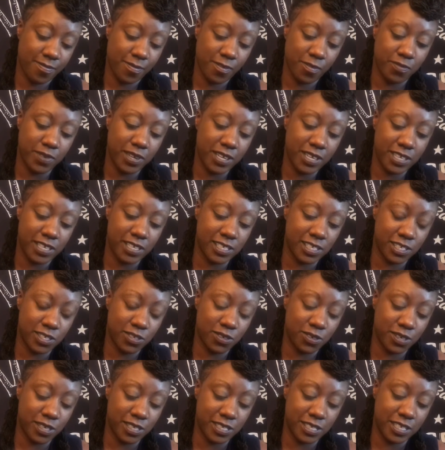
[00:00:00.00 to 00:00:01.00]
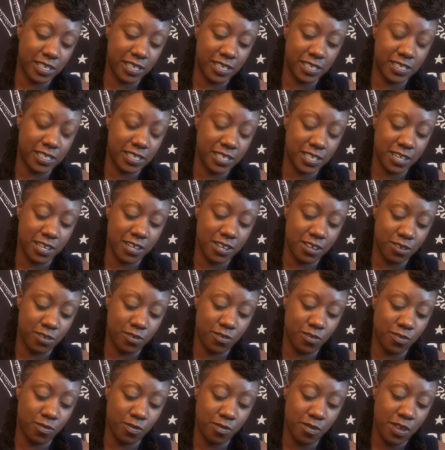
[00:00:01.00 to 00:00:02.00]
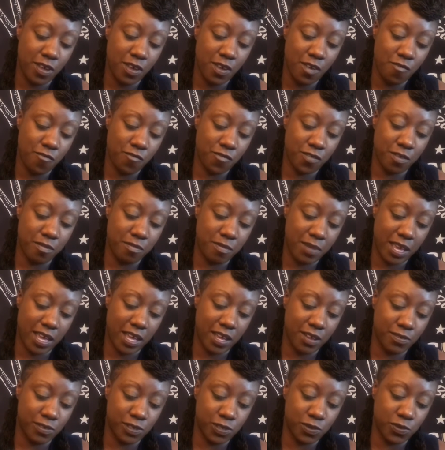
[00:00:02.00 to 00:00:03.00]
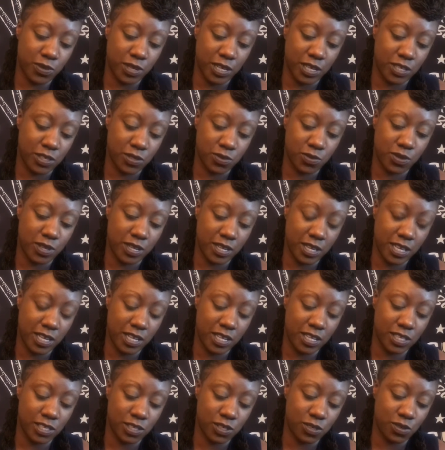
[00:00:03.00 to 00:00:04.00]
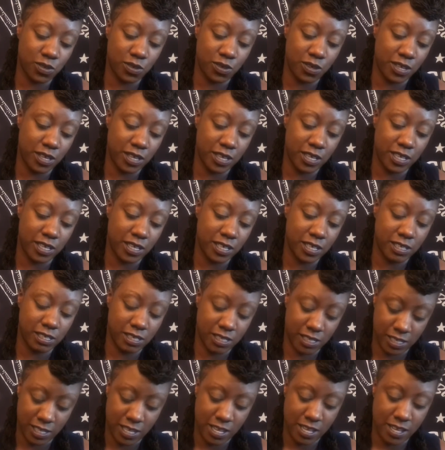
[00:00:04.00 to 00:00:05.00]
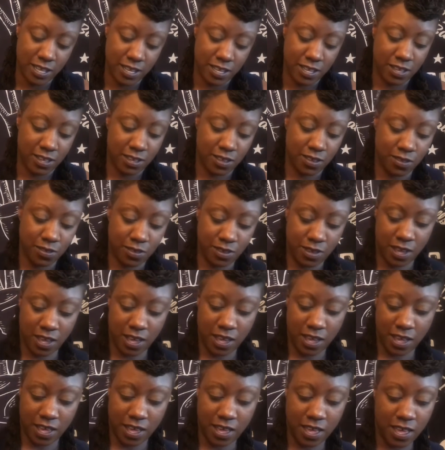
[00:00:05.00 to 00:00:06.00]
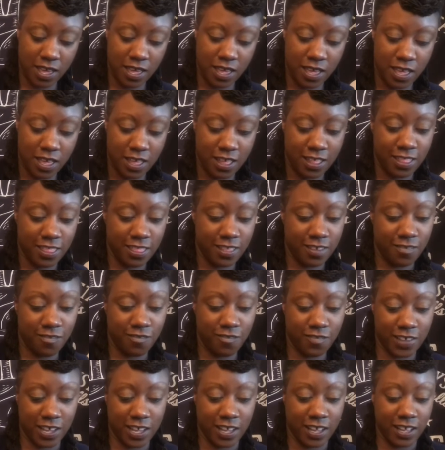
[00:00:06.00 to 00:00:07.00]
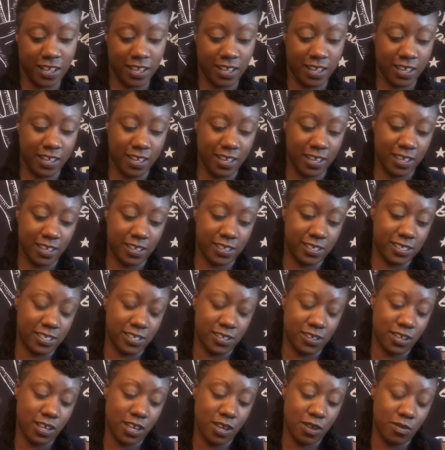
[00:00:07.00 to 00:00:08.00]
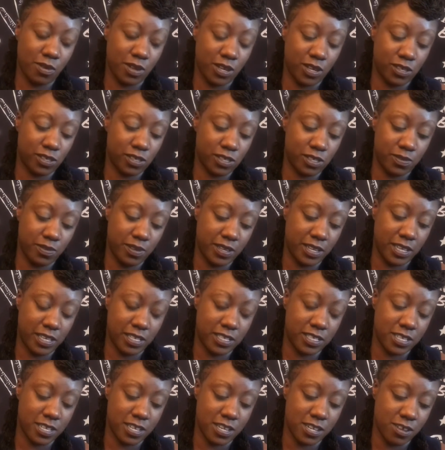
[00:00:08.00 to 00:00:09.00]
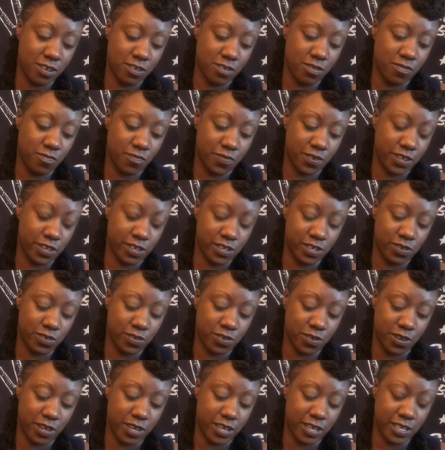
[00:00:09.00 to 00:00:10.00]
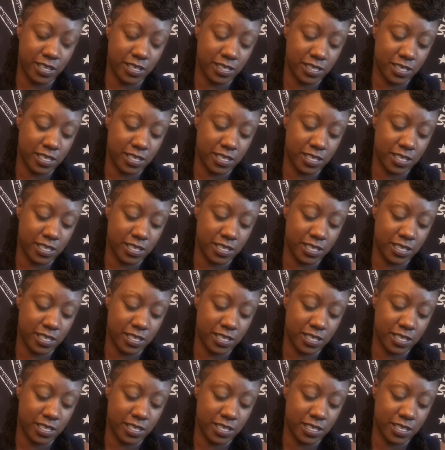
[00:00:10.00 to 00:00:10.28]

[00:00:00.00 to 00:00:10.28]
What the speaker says: What does Taurus need to know for May of 2020? Taurus. Okay? The Fox. Okay, what else do we need to know for Taurus?